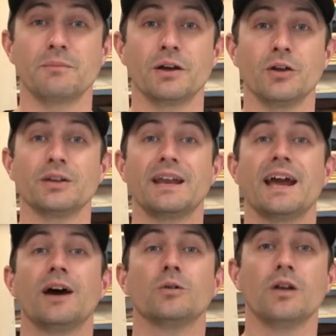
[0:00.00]
belt and
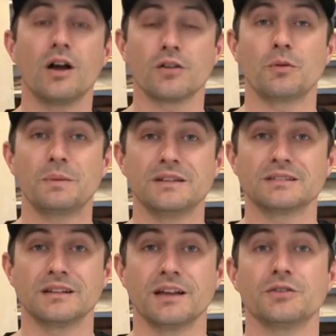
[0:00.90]
how long of a piece
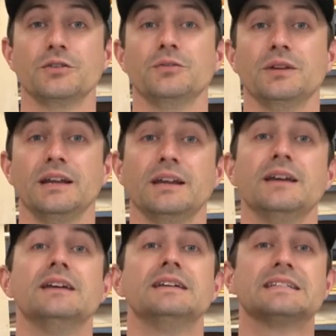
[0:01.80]
of leather you need
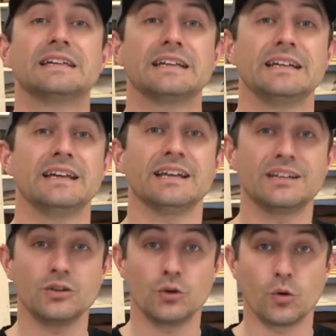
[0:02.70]
to
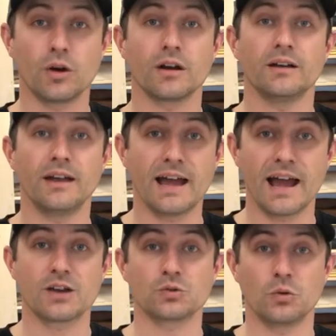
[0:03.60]
get your
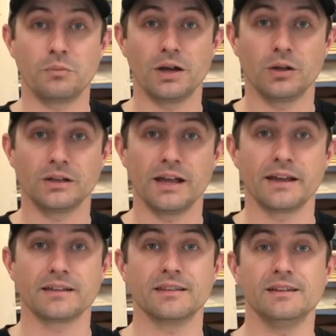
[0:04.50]
actual belt
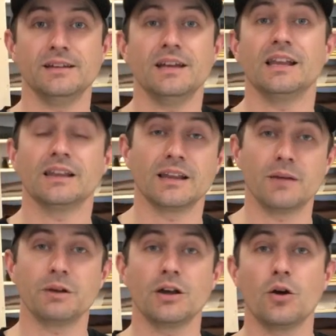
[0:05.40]
length.
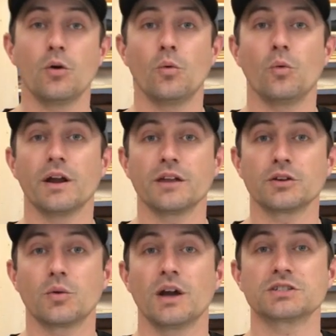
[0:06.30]
Let me know what other
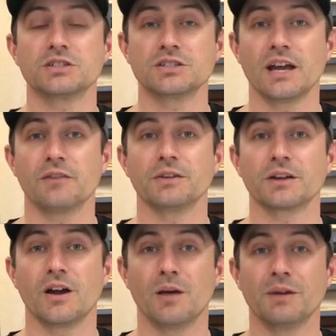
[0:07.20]
questions you have in the
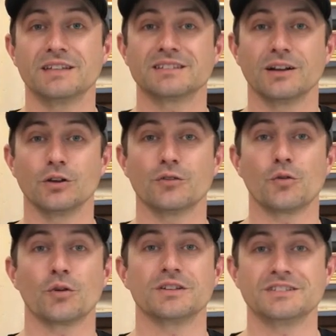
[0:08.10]
comments, and I look
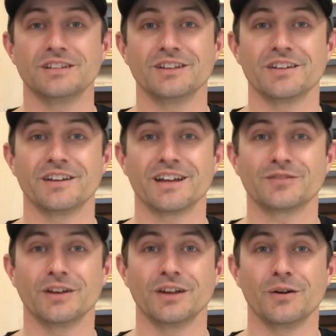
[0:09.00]
forward to seeing you on the next
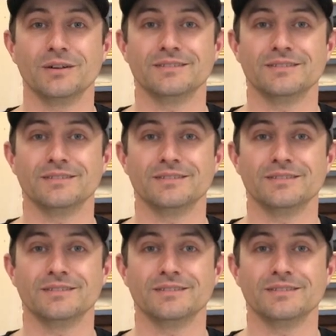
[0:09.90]
video.